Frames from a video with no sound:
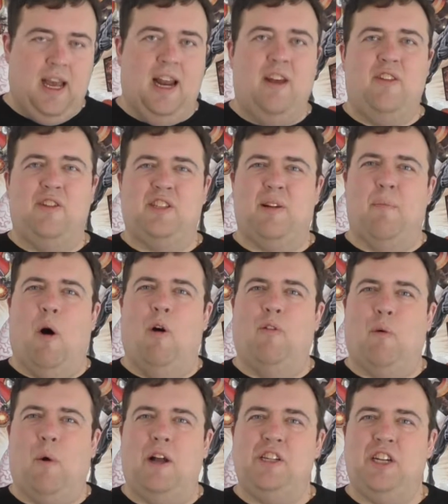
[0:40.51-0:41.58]
I know there's some
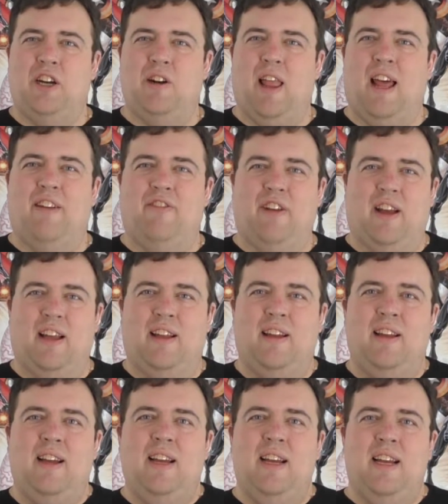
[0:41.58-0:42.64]
Overwatch here, a lot of uh,
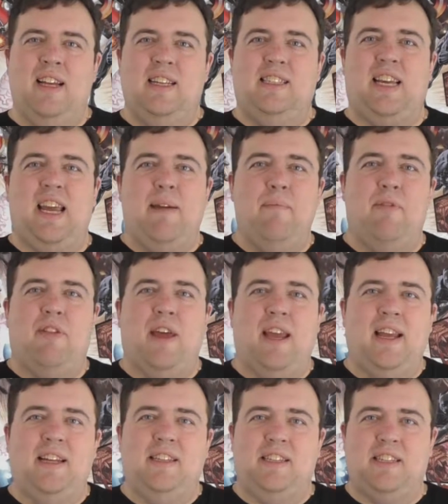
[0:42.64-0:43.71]
team
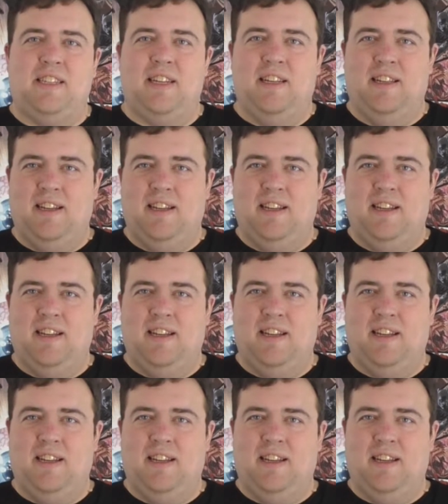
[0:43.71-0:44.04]
things.